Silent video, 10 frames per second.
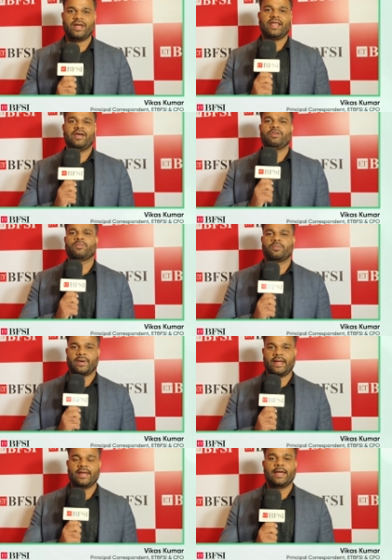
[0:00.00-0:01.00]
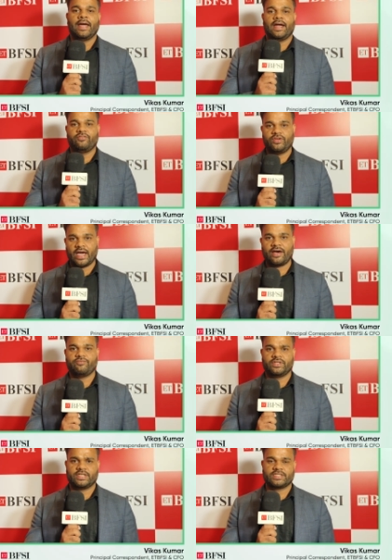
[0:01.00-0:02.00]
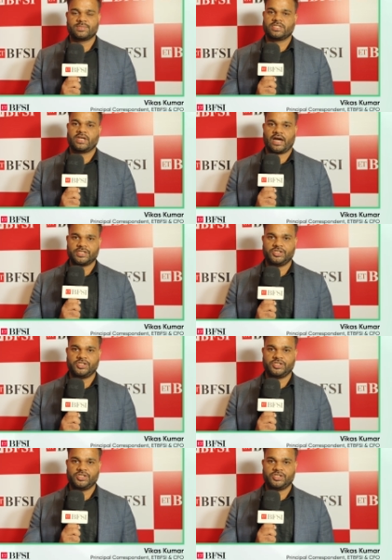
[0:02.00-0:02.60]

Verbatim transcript: We are live in Mumbai and we have with us Mr.